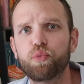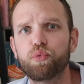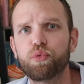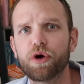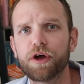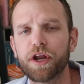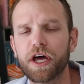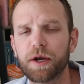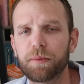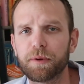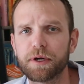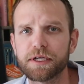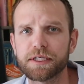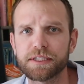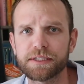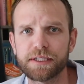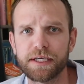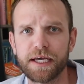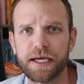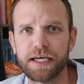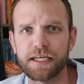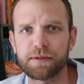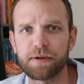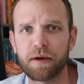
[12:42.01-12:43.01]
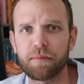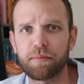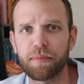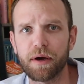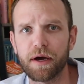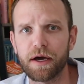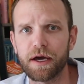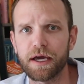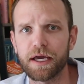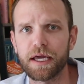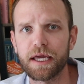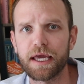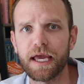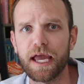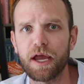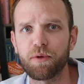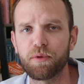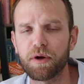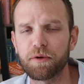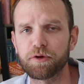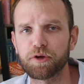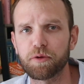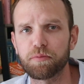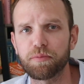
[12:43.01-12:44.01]
100% about buying a
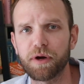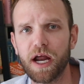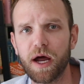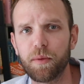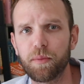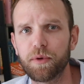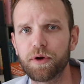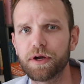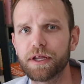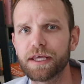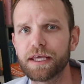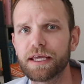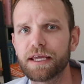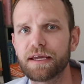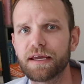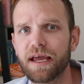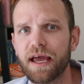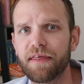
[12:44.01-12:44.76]
rental property,